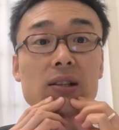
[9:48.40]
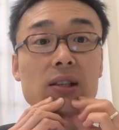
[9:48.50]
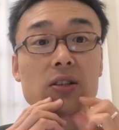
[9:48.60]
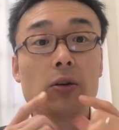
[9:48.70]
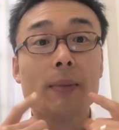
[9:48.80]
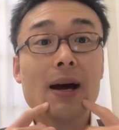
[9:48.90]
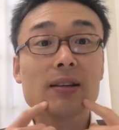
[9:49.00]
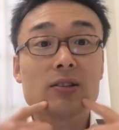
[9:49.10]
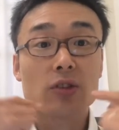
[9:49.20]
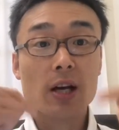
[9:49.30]
So your mouth
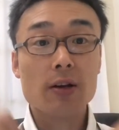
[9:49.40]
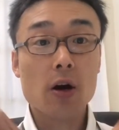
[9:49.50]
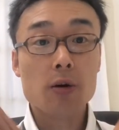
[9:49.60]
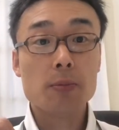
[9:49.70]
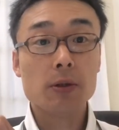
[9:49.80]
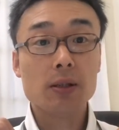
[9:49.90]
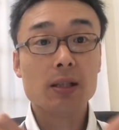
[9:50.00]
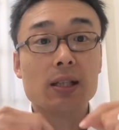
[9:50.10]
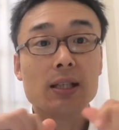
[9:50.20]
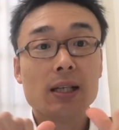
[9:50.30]
is trying to open,
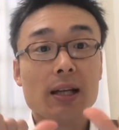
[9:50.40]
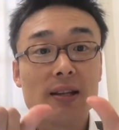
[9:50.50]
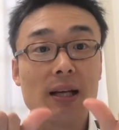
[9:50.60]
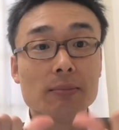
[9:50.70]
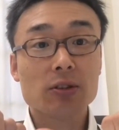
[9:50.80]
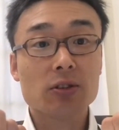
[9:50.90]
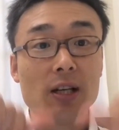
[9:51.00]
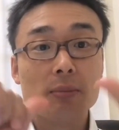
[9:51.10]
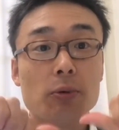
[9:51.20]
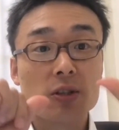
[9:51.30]
thumb's trying
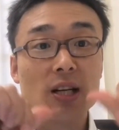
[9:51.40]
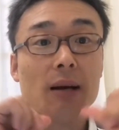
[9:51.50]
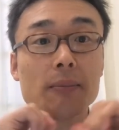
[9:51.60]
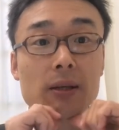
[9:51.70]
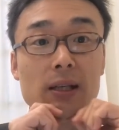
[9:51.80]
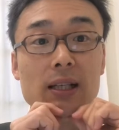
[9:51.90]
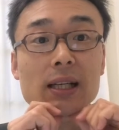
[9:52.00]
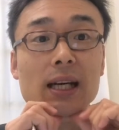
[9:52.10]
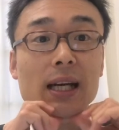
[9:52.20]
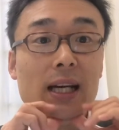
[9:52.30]
to push up
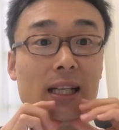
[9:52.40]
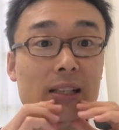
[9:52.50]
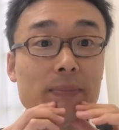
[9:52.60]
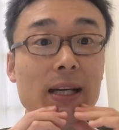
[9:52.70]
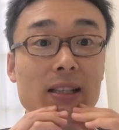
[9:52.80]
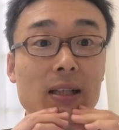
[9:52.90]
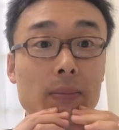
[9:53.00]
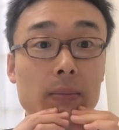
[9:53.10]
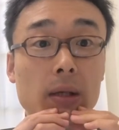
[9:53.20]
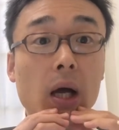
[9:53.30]
and make them